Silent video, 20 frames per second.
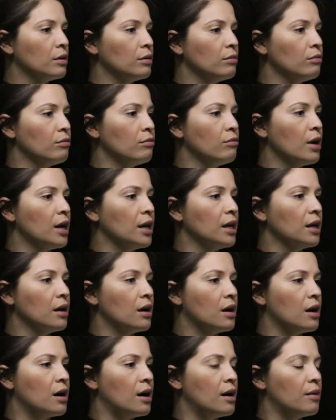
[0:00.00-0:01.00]
running
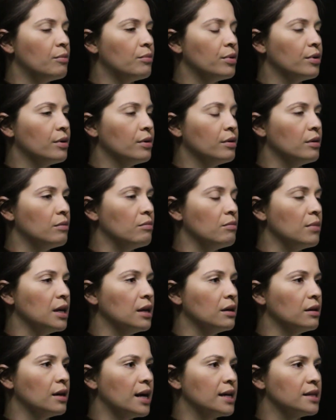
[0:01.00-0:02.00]
up the
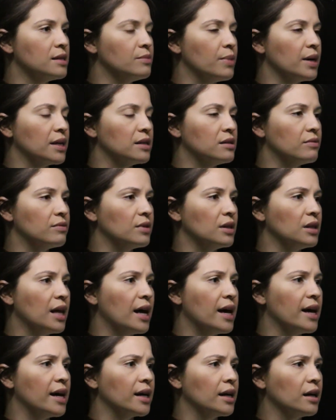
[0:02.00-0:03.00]
medial aspect of the
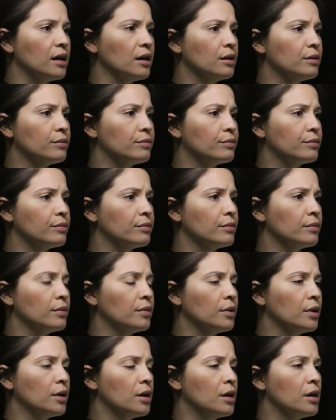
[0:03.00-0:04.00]
leg,
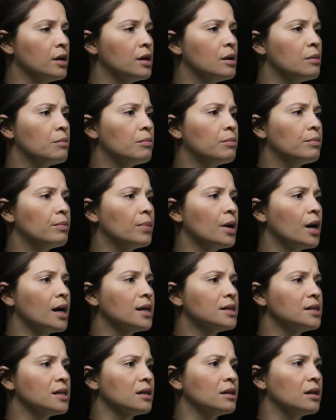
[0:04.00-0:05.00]

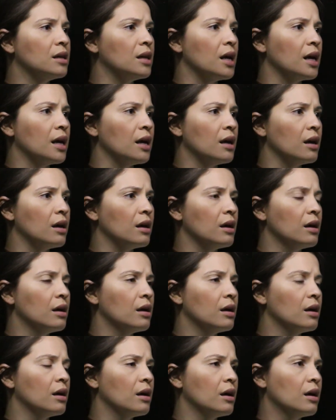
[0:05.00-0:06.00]
passing the knee,
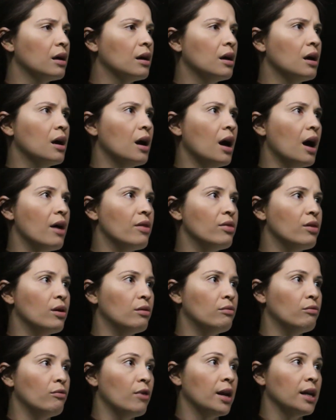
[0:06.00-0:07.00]
and
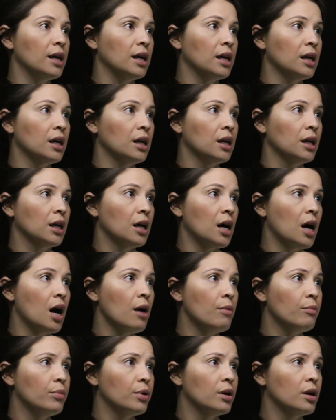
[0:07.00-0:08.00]
then running
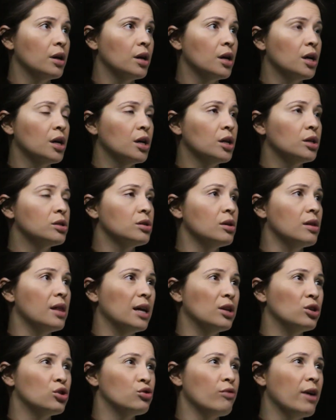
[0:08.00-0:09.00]
up to
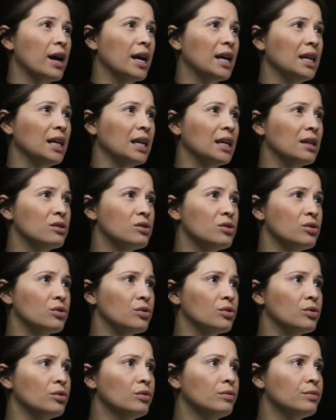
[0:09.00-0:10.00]
then drain
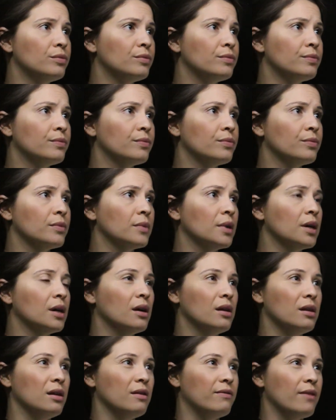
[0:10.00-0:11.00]
into
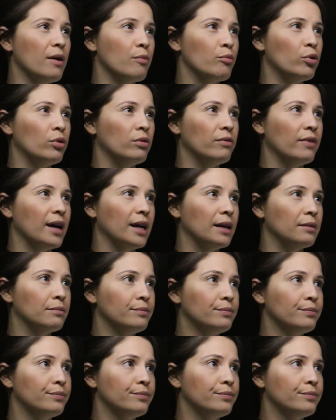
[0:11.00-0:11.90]
the femoral vein.